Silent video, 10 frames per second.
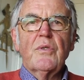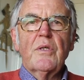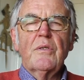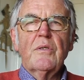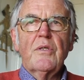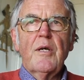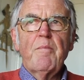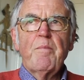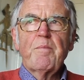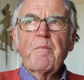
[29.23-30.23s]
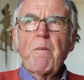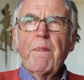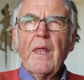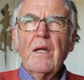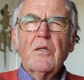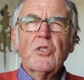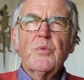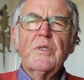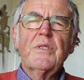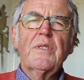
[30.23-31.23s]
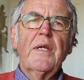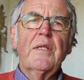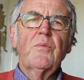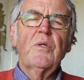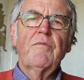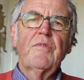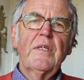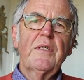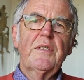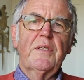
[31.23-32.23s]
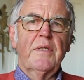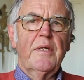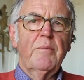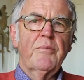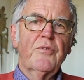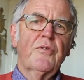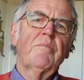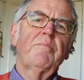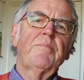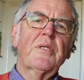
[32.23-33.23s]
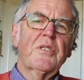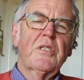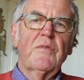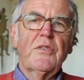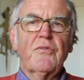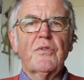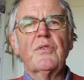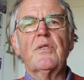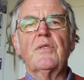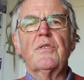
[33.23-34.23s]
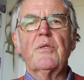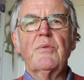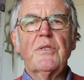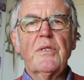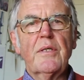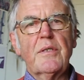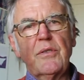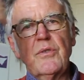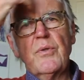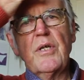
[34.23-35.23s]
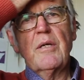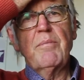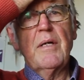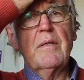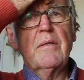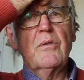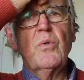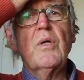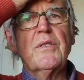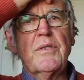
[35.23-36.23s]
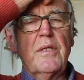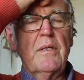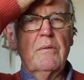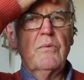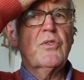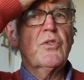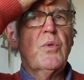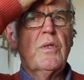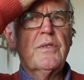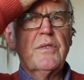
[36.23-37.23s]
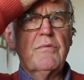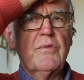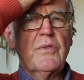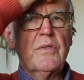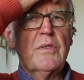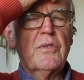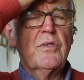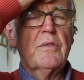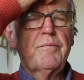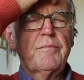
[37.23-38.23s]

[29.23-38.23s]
And of course, we decided the word validity comes from positivist research, so we started talking about quality. What's quality research?